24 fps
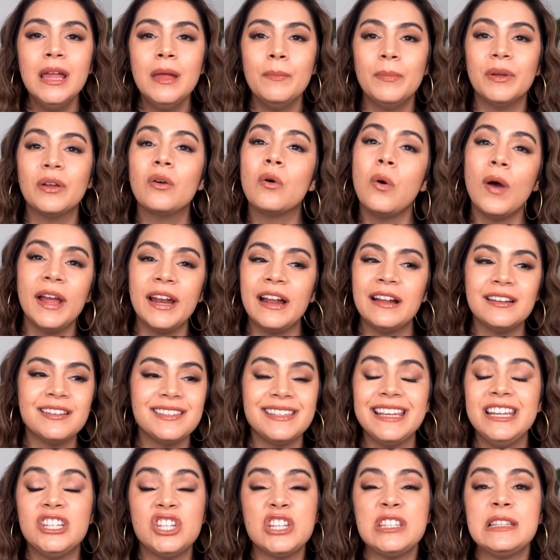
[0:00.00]
But quite
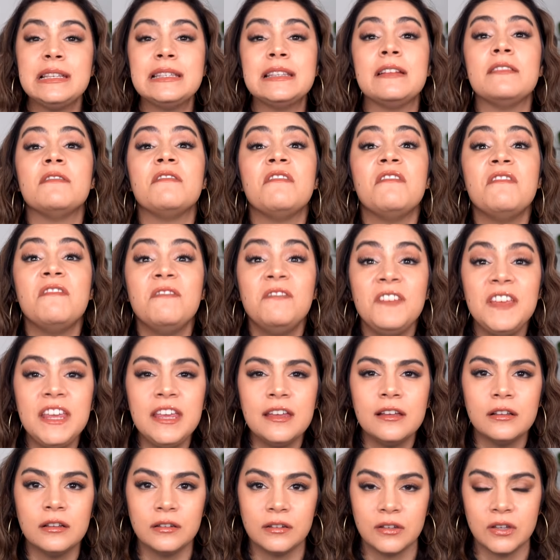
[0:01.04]
honestly, it just doesn't
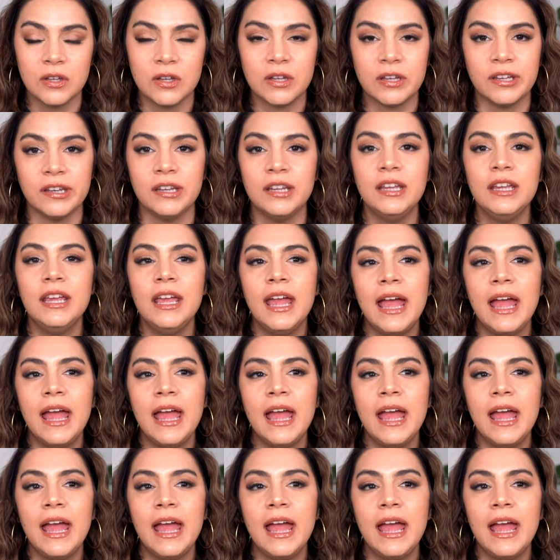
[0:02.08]
feel good.